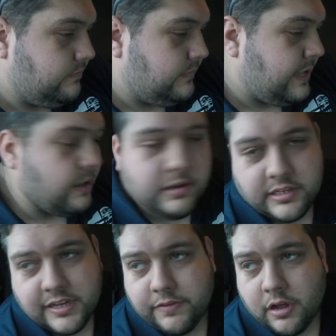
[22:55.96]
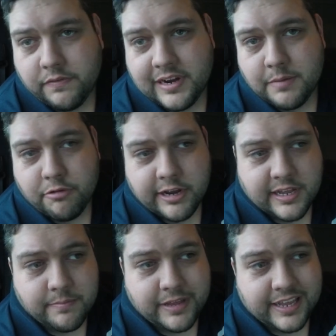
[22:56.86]
yeah, let's have half an hour
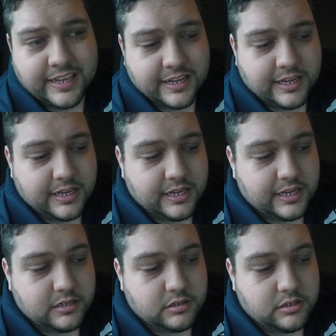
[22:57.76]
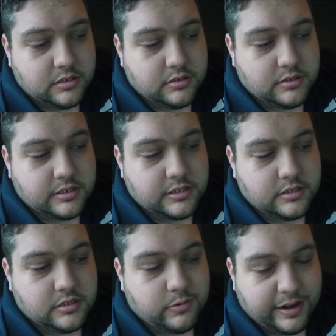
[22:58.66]
break. It'll be
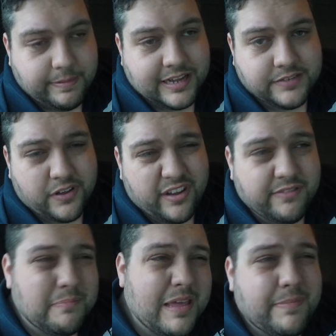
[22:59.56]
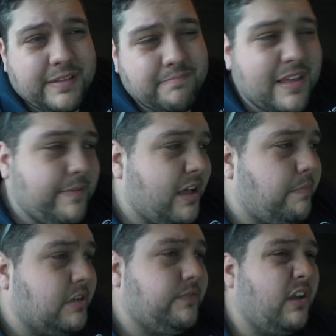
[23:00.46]
20 past 5, maybe half
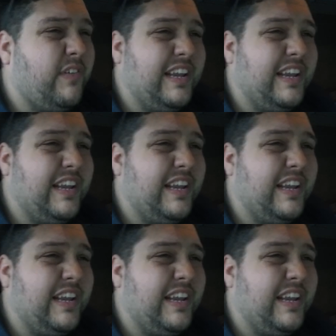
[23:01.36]
past 5 I